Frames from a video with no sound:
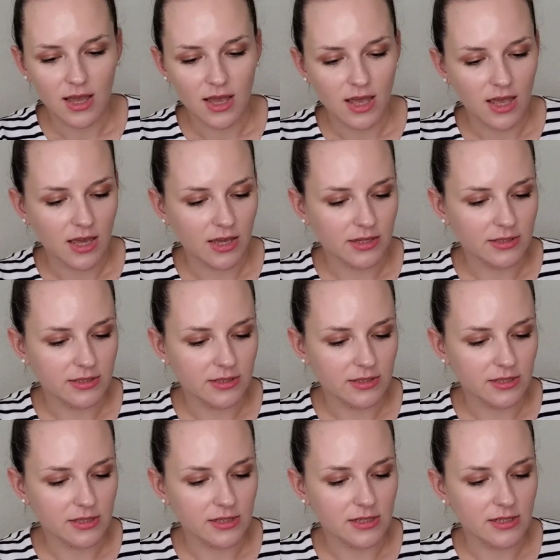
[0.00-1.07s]
And
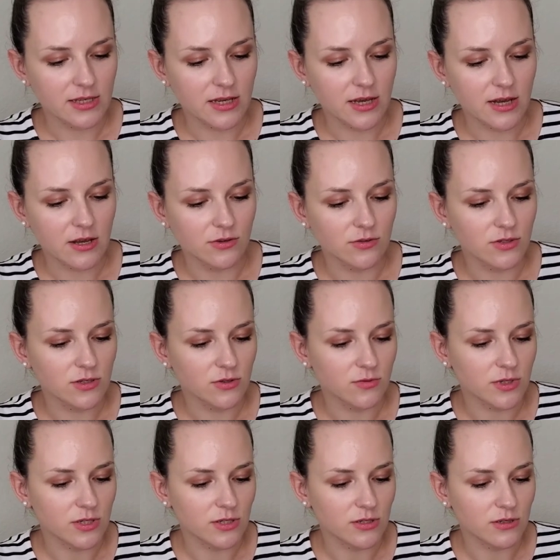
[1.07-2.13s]
let's see how this
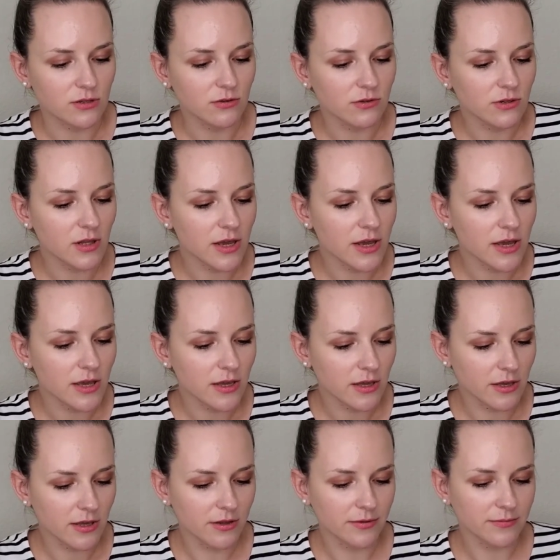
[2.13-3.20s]
one is look
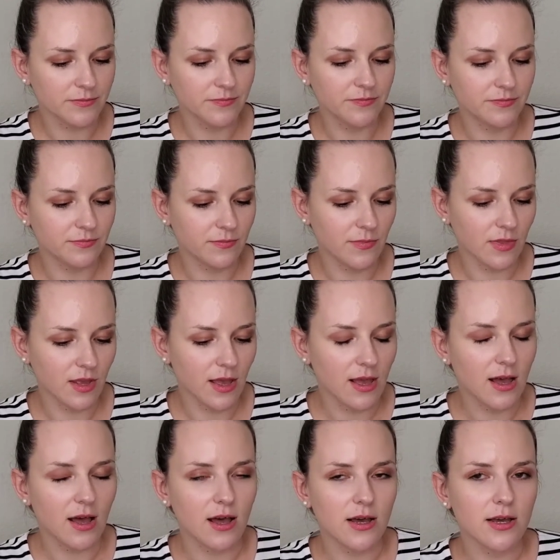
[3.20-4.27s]
like.
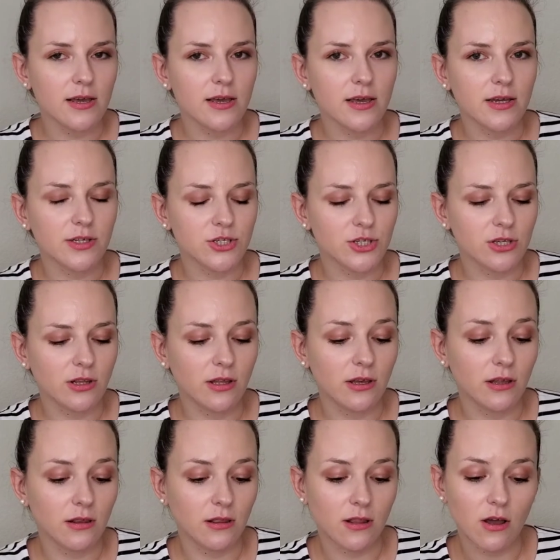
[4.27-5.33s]
I
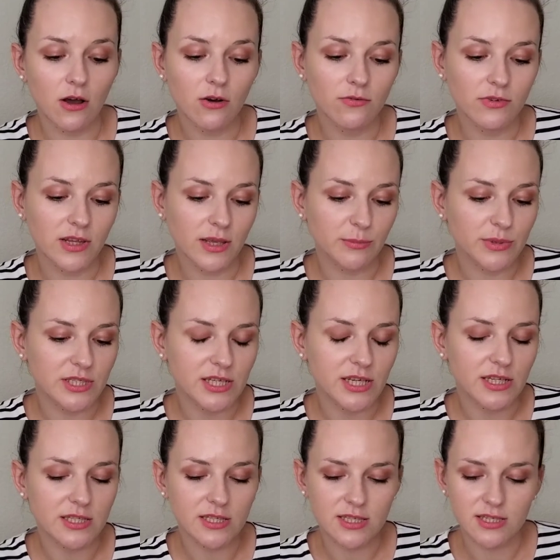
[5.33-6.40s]
actually love lip
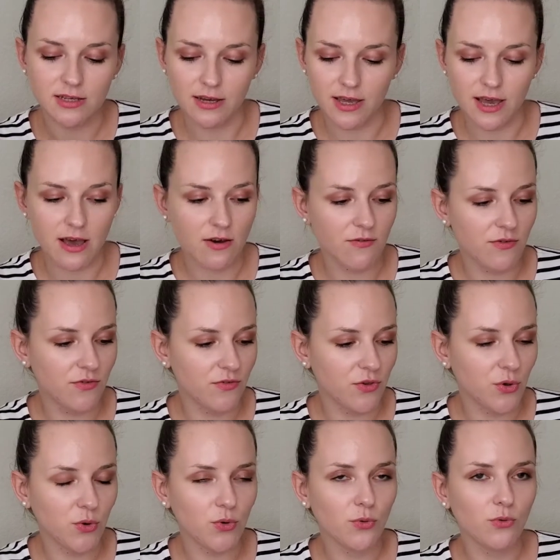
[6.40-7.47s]
tints. I have a
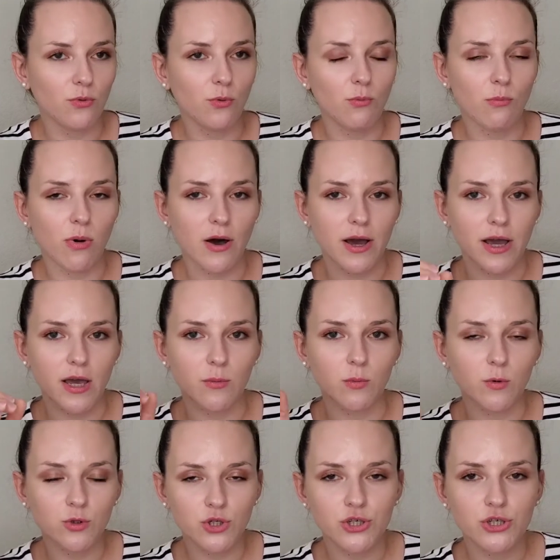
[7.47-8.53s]
few by
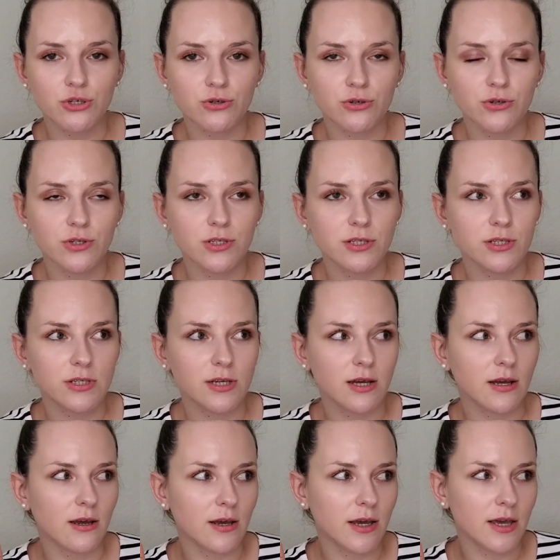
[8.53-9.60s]
Moonshot.
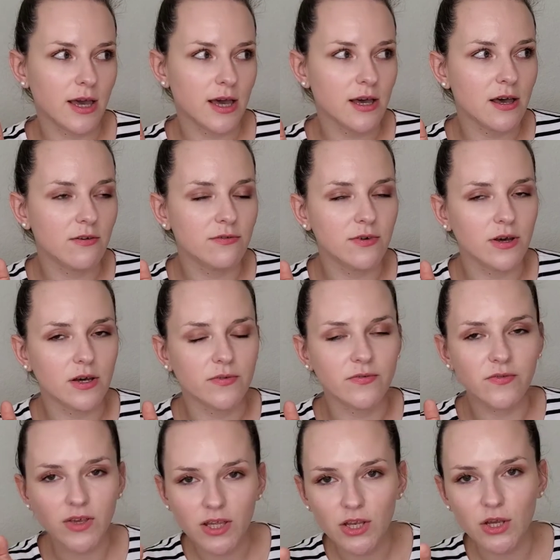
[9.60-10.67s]
I have a
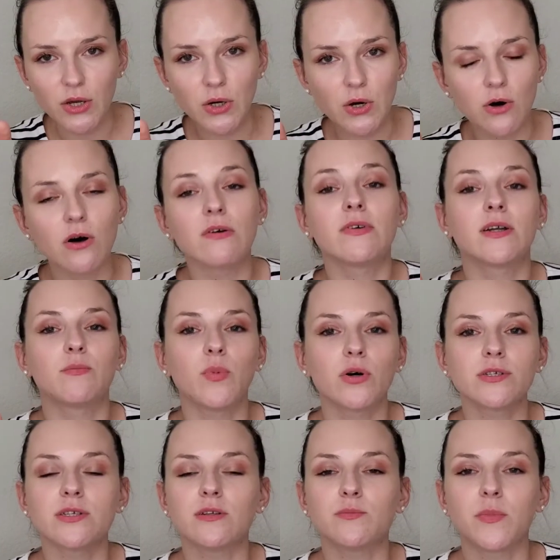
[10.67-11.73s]
video of
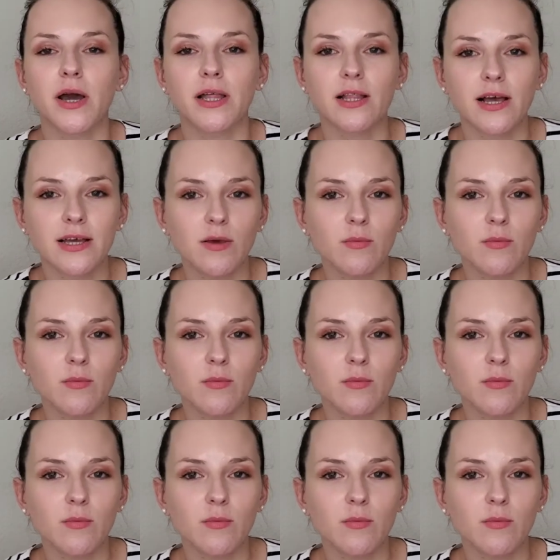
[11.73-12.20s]
unboxing my lucky